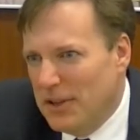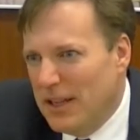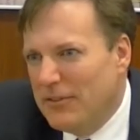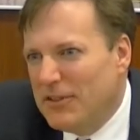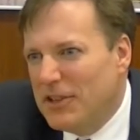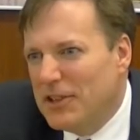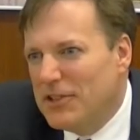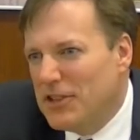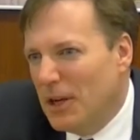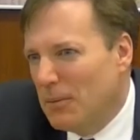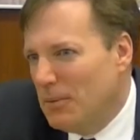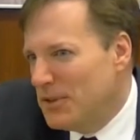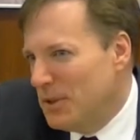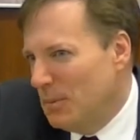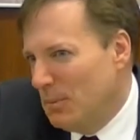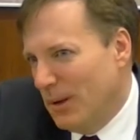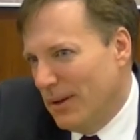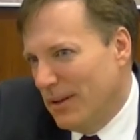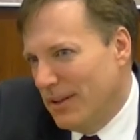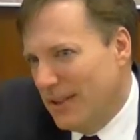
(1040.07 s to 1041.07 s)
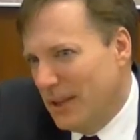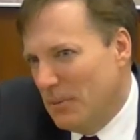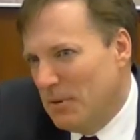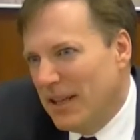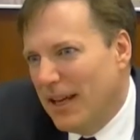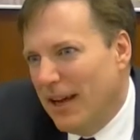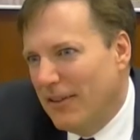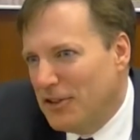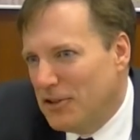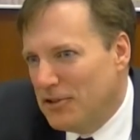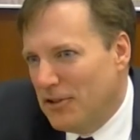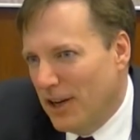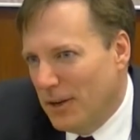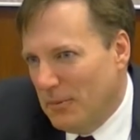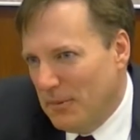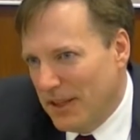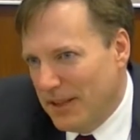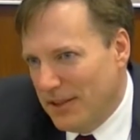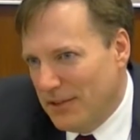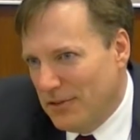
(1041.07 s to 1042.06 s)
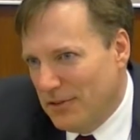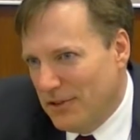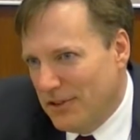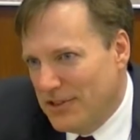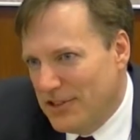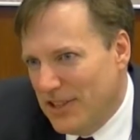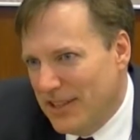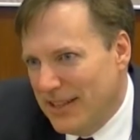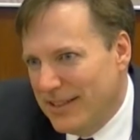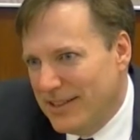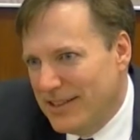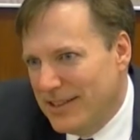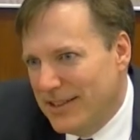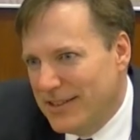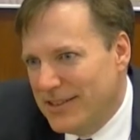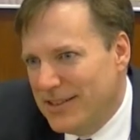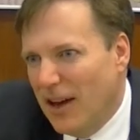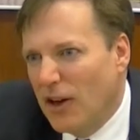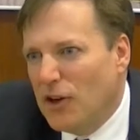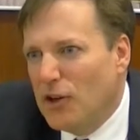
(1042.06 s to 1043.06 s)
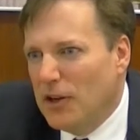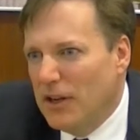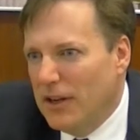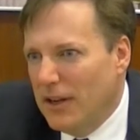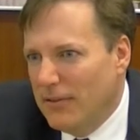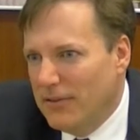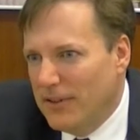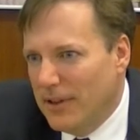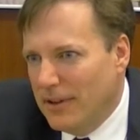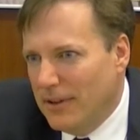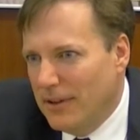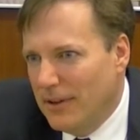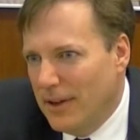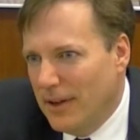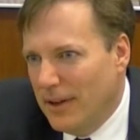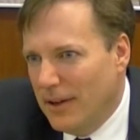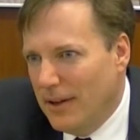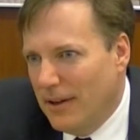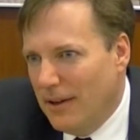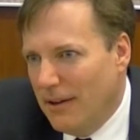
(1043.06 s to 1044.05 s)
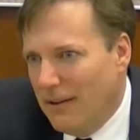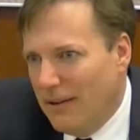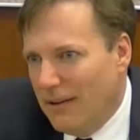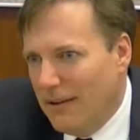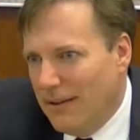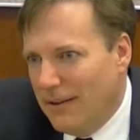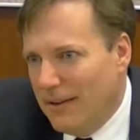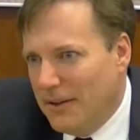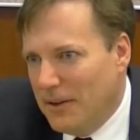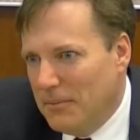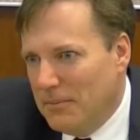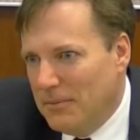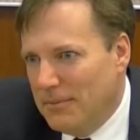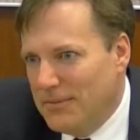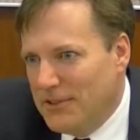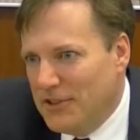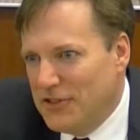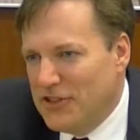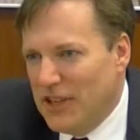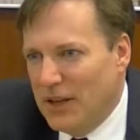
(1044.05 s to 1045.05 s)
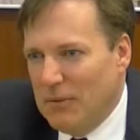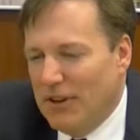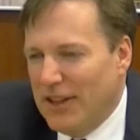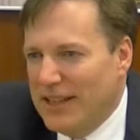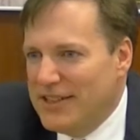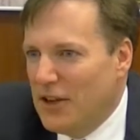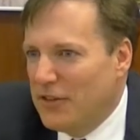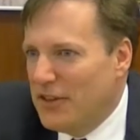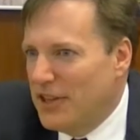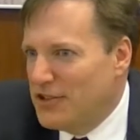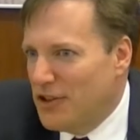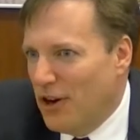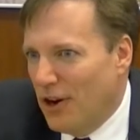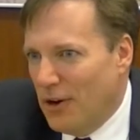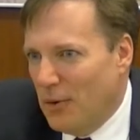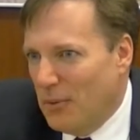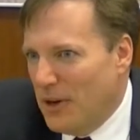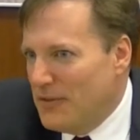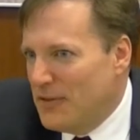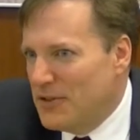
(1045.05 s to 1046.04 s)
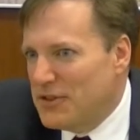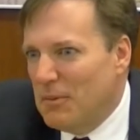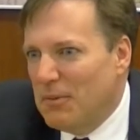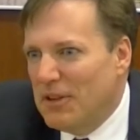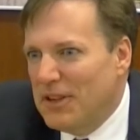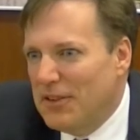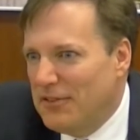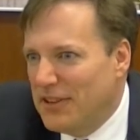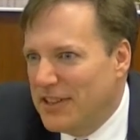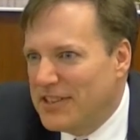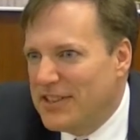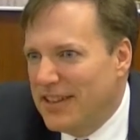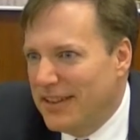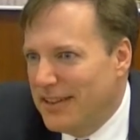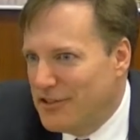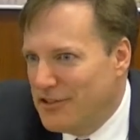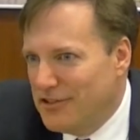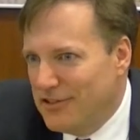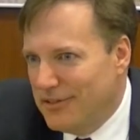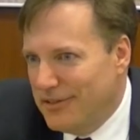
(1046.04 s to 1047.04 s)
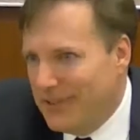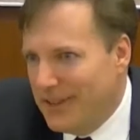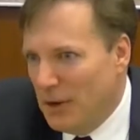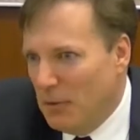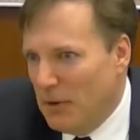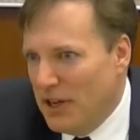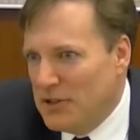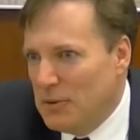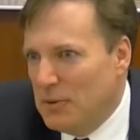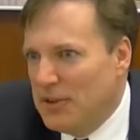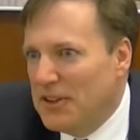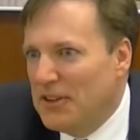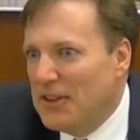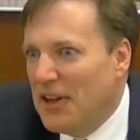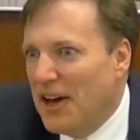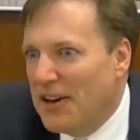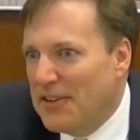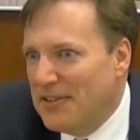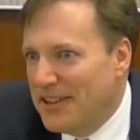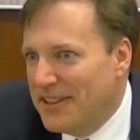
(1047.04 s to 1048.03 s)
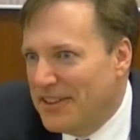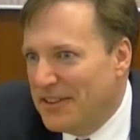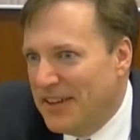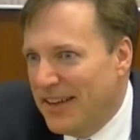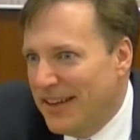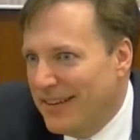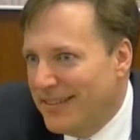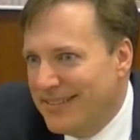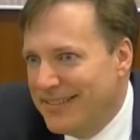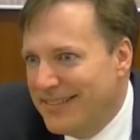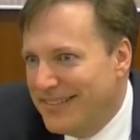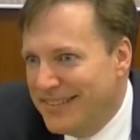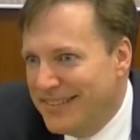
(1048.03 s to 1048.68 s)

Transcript: They have to decide what's important to them, and they have to try to make a difference. And it's it's not good enough to just say, well, that's how things are. Or wait for someone to fix things. You can't wait to win the lottery. You can't.